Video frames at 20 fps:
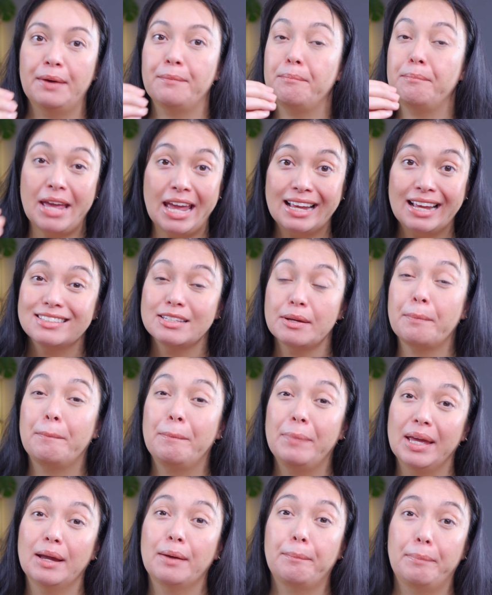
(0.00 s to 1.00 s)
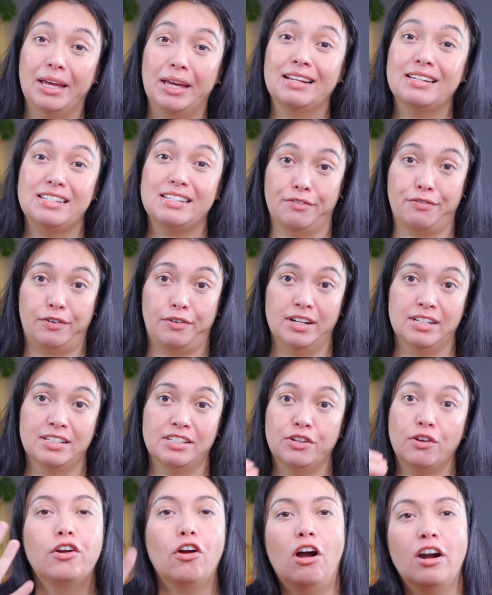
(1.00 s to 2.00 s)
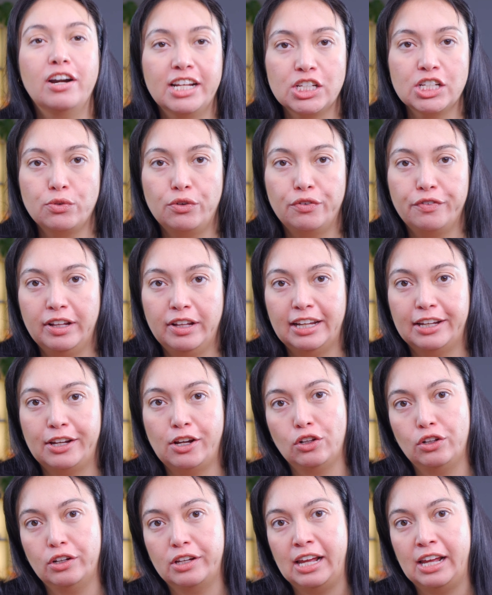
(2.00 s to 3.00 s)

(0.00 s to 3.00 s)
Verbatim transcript: it makes a big, big difference. Your audience will feel like you're